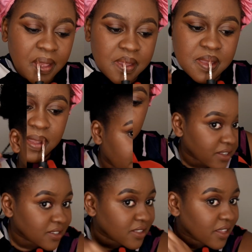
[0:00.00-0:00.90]
So
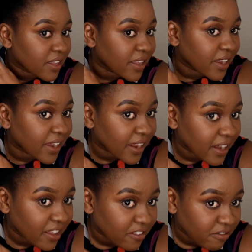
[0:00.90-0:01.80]
you guys, this is
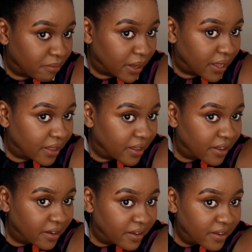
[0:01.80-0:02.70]
the final
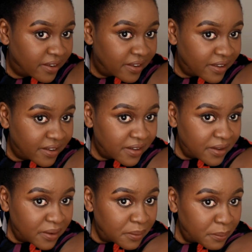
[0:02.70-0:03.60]
look. I
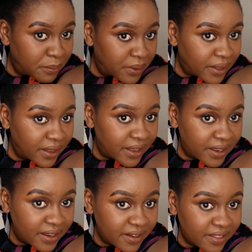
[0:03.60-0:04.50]
did my hair
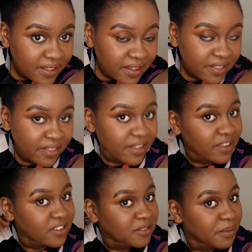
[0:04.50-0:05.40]
off camera
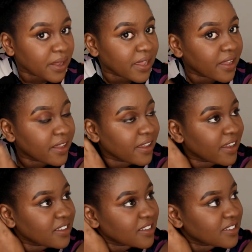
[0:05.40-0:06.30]
this time, except
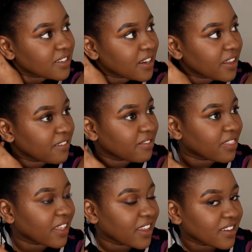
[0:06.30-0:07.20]
I didn't use the
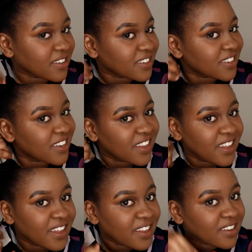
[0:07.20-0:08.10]
gel. I
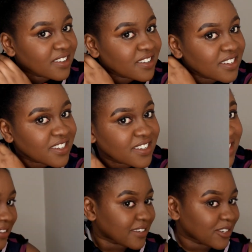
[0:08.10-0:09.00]
just put it
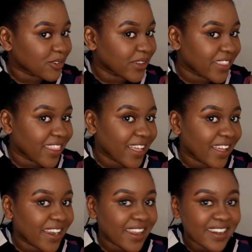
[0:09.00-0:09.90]
up, put a
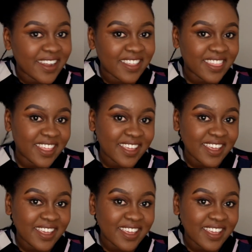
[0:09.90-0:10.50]
hairpiece, and